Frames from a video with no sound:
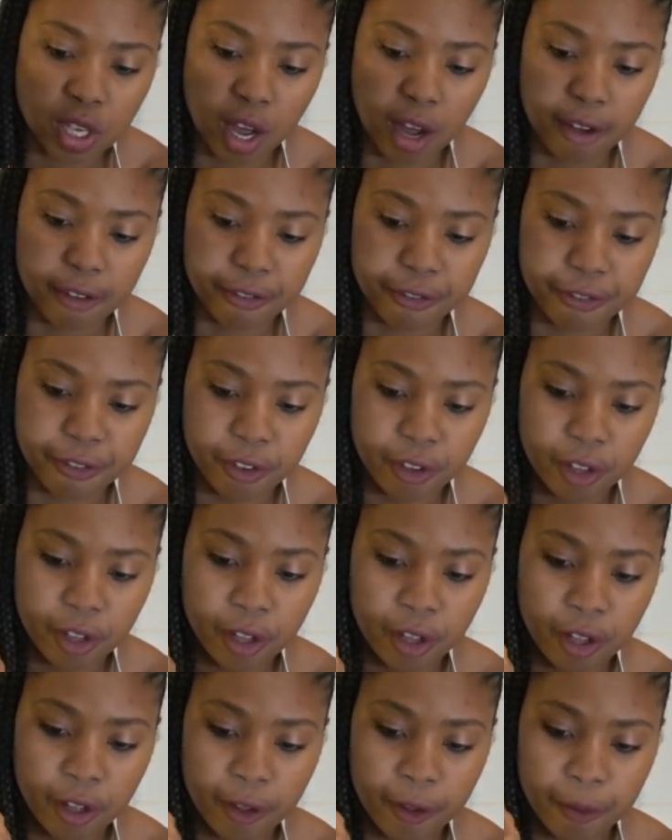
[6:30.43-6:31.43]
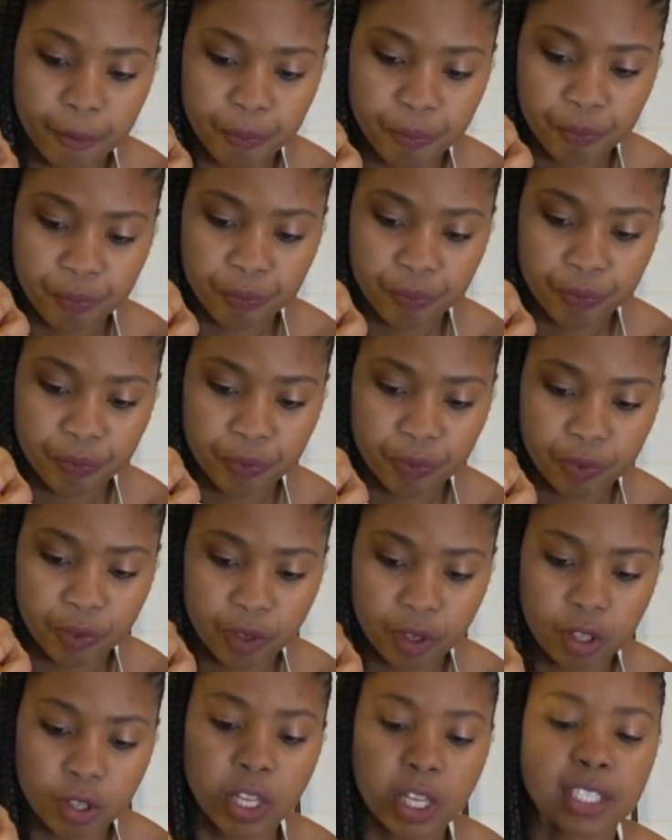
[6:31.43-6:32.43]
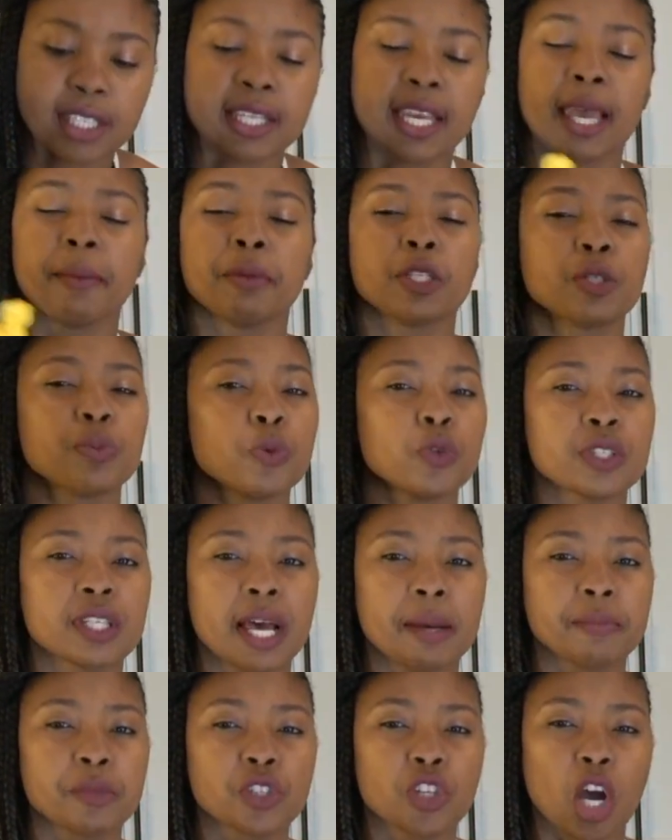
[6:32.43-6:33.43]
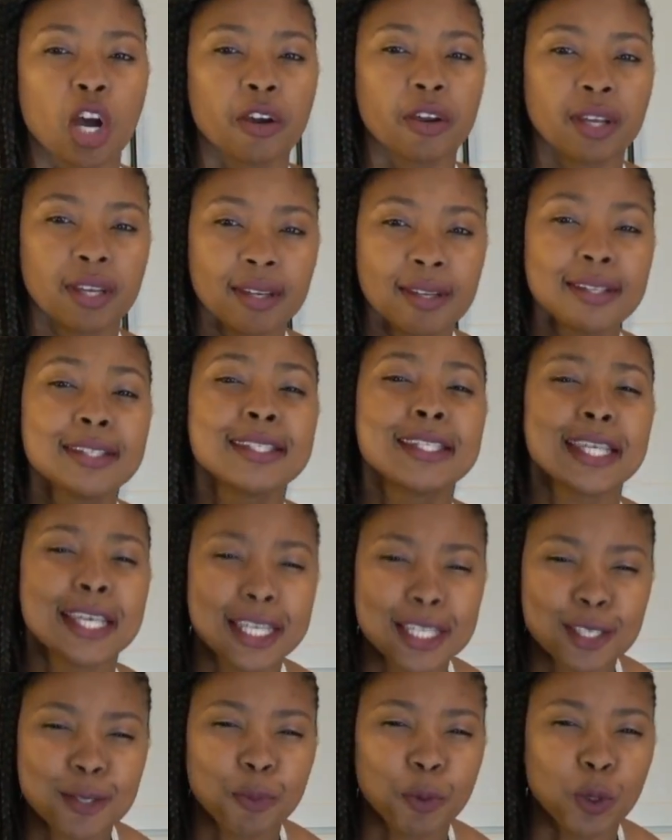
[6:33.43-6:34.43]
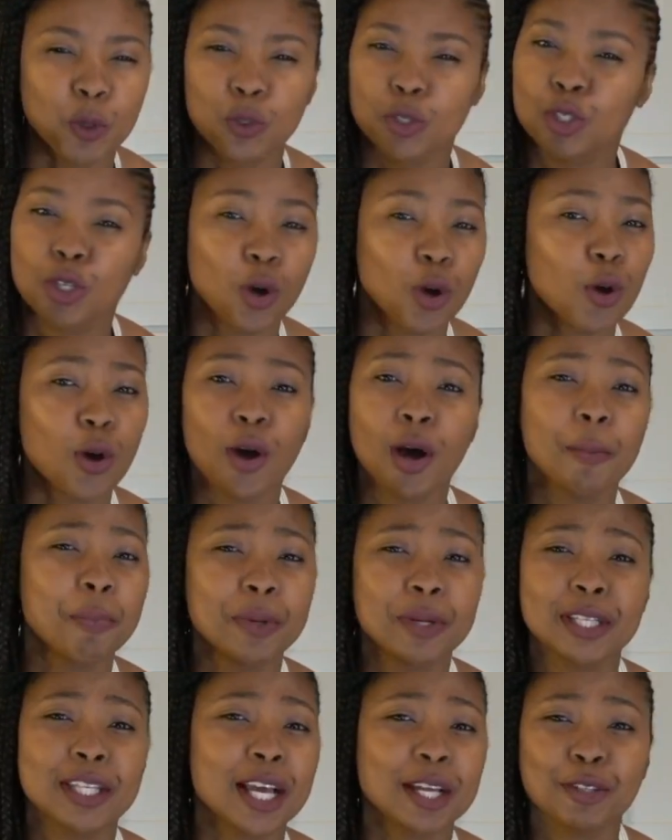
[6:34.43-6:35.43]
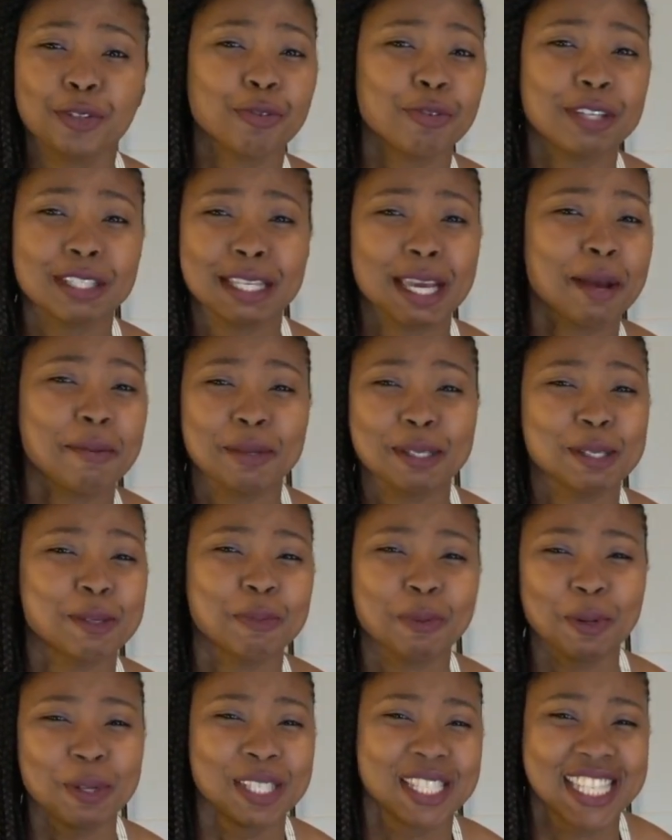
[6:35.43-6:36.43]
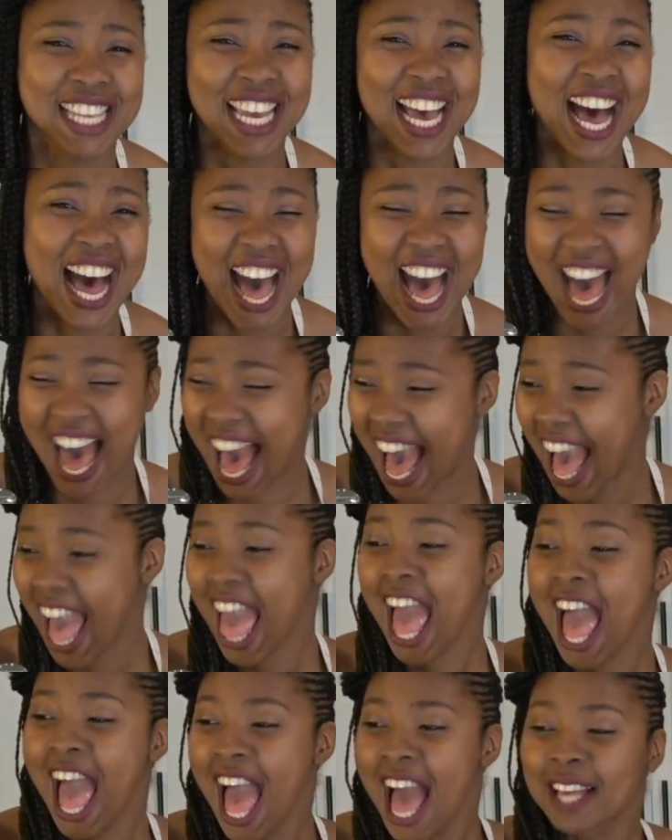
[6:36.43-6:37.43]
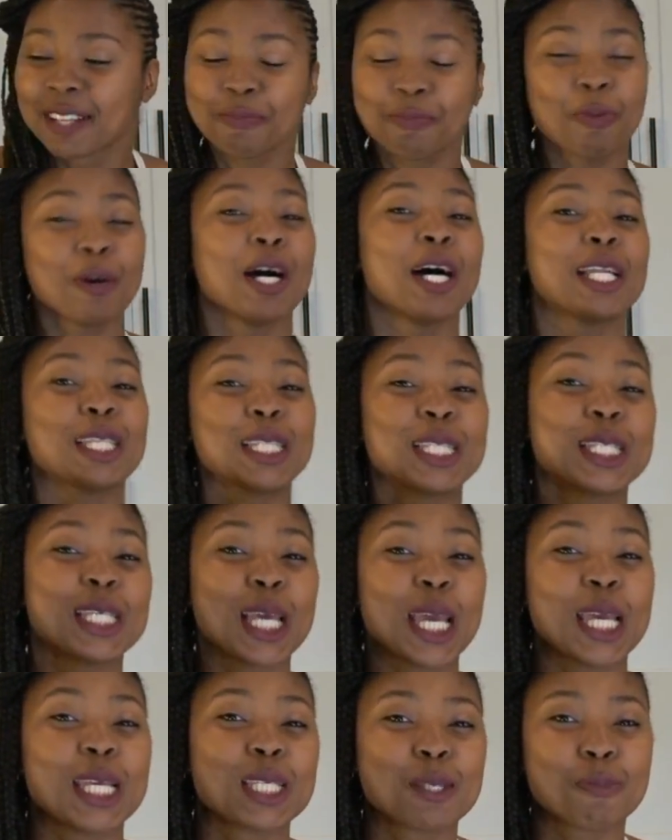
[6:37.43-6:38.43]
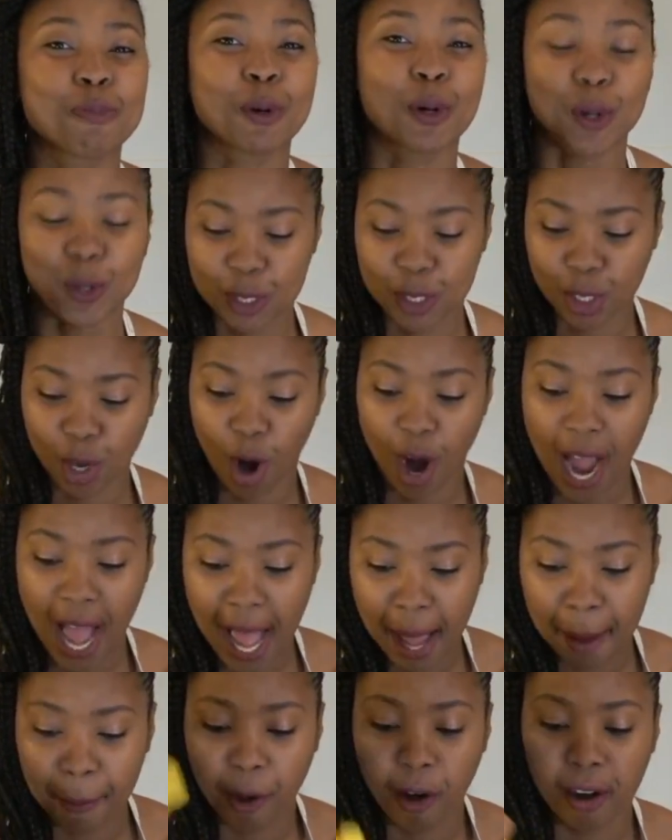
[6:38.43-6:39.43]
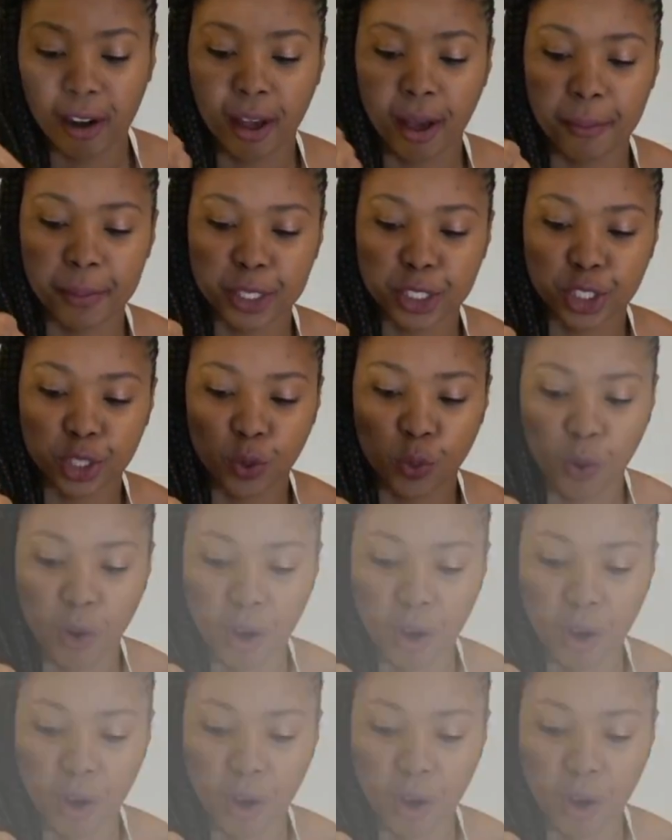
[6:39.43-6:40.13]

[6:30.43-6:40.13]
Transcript: of, not tablespoons, I'm sorry, teaspoons. Don't want to put 3 tablespoons. Put teaspoons, or eyeball how much you